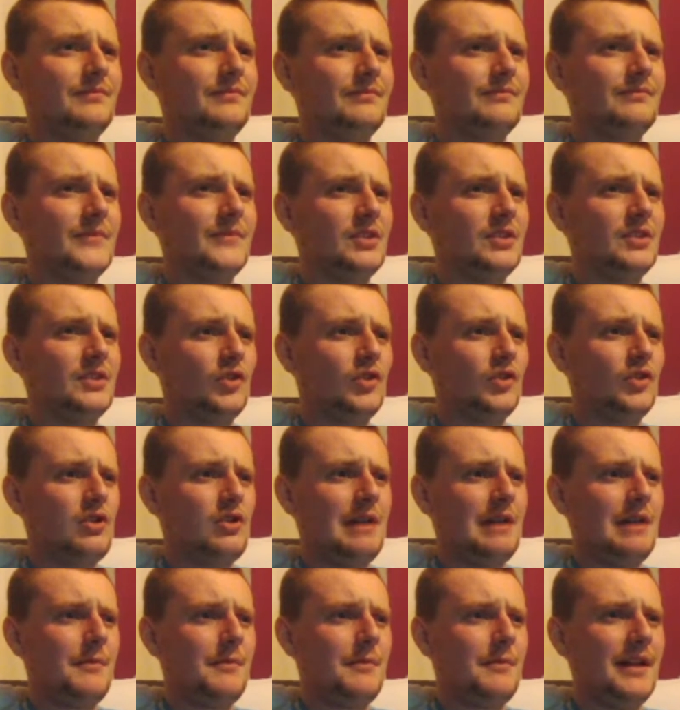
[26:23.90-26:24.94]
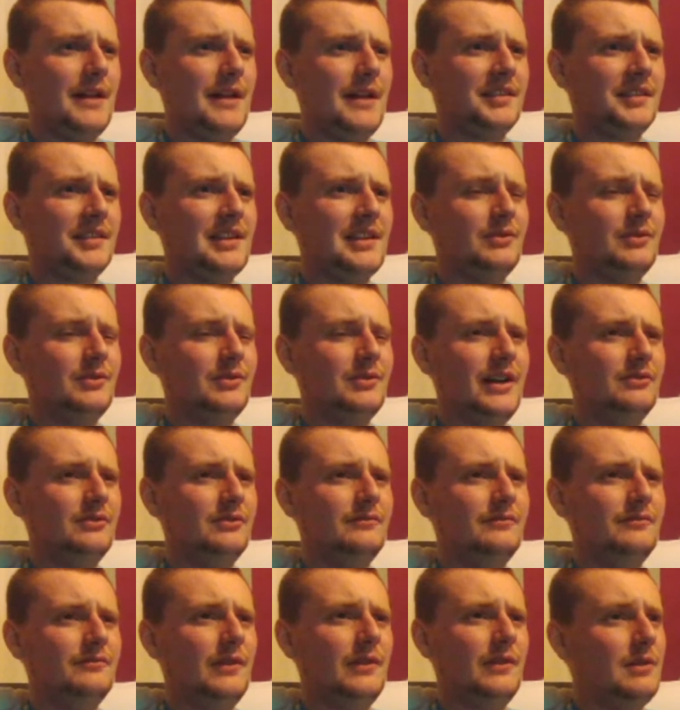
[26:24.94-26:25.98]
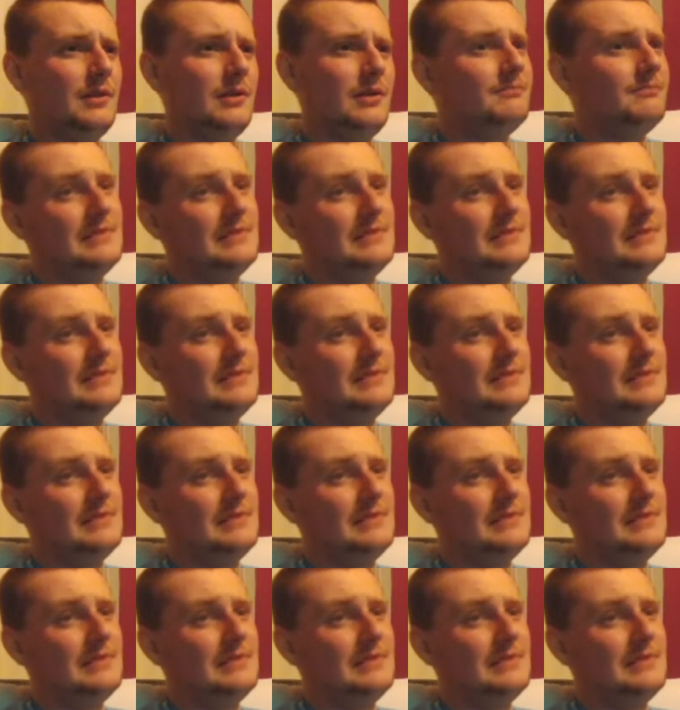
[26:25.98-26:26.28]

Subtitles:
Scoreline remains 0-0. Fulham